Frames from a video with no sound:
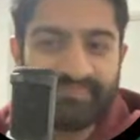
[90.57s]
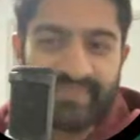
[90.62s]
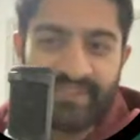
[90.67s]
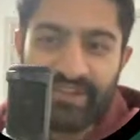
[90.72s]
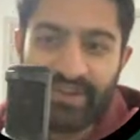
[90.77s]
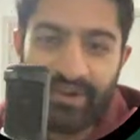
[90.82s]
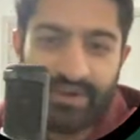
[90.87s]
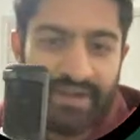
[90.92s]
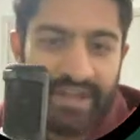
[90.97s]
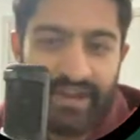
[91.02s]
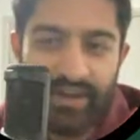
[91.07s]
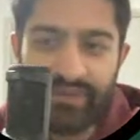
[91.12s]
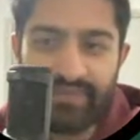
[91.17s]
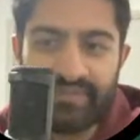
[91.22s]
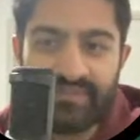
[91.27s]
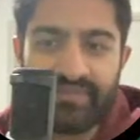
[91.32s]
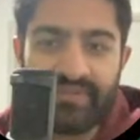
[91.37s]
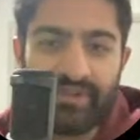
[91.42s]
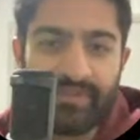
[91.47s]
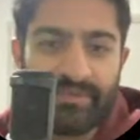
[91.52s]
Go head over
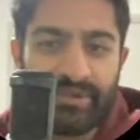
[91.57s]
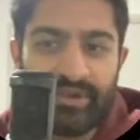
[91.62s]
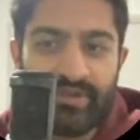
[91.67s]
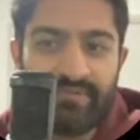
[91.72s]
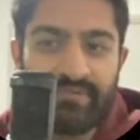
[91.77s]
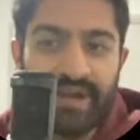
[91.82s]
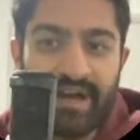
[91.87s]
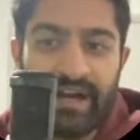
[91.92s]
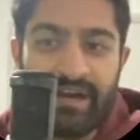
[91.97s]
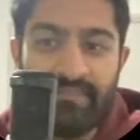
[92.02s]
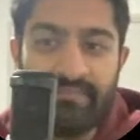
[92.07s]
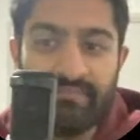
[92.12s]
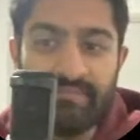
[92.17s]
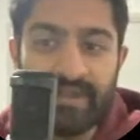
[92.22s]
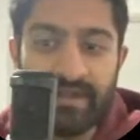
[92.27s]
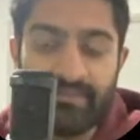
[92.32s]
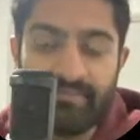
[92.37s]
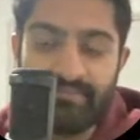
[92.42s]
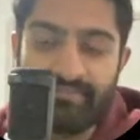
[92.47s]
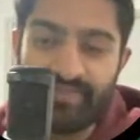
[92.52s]
and follow me
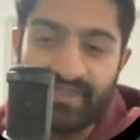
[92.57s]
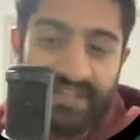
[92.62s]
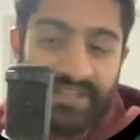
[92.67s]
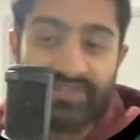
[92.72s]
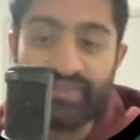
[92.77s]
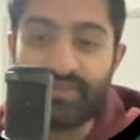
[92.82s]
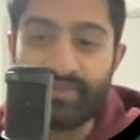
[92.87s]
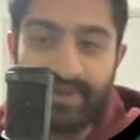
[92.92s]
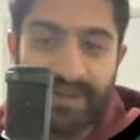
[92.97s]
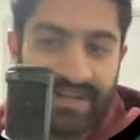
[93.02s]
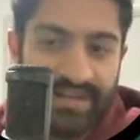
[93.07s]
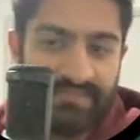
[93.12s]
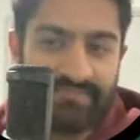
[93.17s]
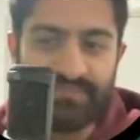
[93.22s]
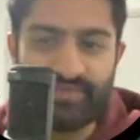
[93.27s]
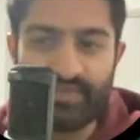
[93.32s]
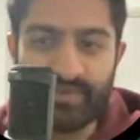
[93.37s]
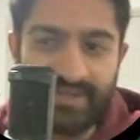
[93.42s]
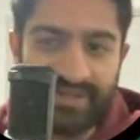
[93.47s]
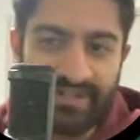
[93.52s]
on
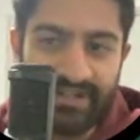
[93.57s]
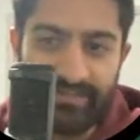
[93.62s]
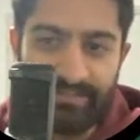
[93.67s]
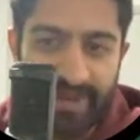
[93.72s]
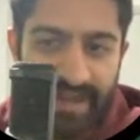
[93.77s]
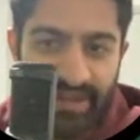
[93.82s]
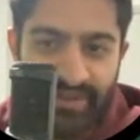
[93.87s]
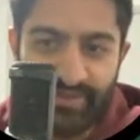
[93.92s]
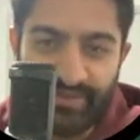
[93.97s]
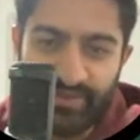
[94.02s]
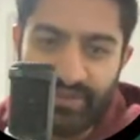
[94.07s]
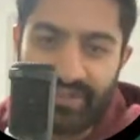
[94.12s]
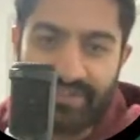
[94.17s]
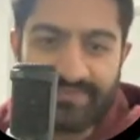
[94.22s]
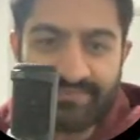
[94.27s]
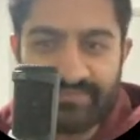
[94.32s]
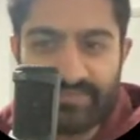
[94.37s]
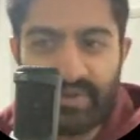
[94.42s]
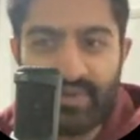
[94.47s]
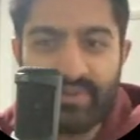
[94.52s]
Instagram, Twitter,
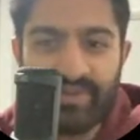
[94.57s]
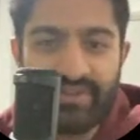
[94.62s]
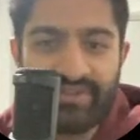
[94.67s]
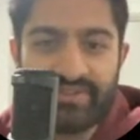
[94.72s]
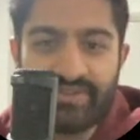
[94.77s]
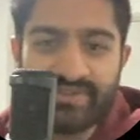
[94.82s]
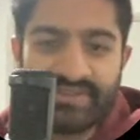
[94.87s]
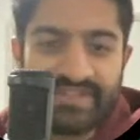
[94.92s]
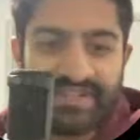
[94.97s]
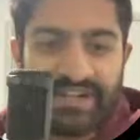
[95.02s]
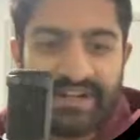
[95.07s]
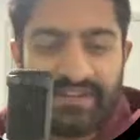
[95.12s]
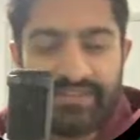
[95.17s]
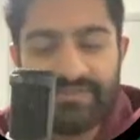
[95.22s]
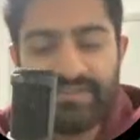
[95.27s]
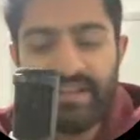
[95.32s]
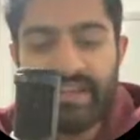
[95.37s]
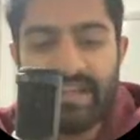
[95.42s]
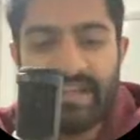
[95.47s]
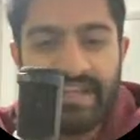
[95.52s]
Patreon, all those good
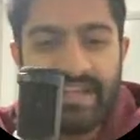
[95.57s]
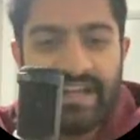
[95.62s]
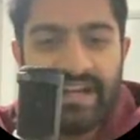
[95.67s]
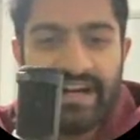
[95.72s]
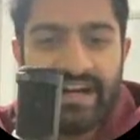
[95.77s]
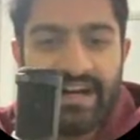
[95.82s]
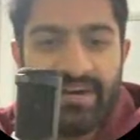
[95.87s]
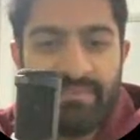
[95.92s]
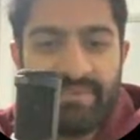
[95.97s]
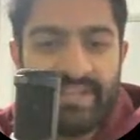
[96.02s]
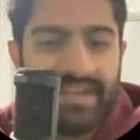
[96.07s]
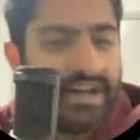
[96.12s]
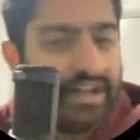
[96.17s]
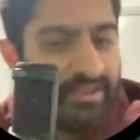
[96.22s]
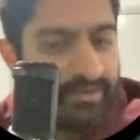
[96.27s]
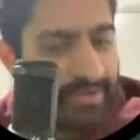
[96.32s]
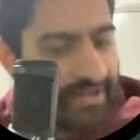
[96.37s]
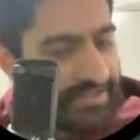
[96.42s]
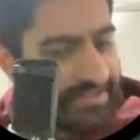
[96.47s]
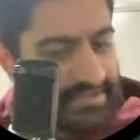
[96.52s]
stuff.
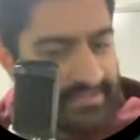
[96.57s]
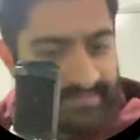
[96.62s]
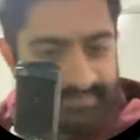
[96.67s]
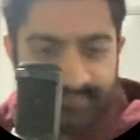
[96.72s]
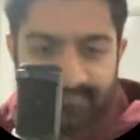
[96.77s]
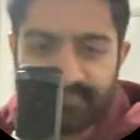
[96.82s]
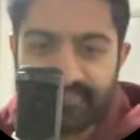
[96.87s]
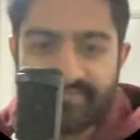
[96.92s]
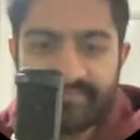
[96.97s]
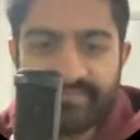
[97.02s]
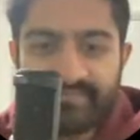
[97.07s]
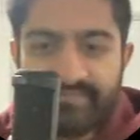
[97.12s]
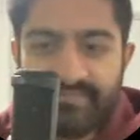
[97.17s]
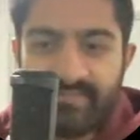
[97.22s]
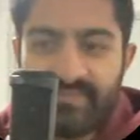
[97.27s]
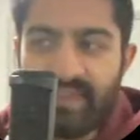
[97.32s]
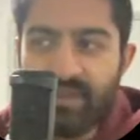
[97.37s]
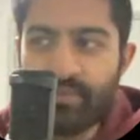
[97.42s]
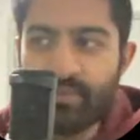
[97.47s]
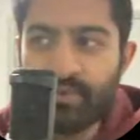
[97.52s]
Otherwise,
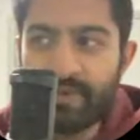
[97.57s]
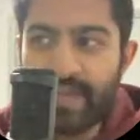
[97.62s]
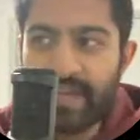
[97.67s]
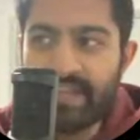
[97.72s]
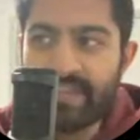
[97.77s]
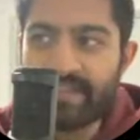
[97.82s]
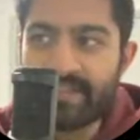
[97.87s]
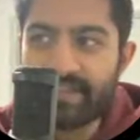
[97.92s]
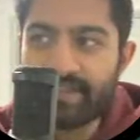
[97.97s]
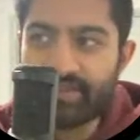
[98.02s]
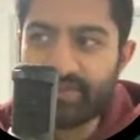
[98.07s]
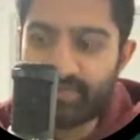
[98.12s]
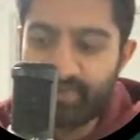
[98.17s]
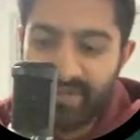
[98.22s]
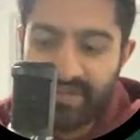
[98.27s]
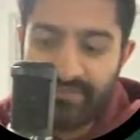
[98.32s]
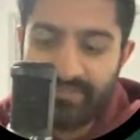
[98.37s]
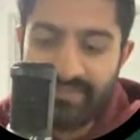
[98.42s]
we'll get into the stream.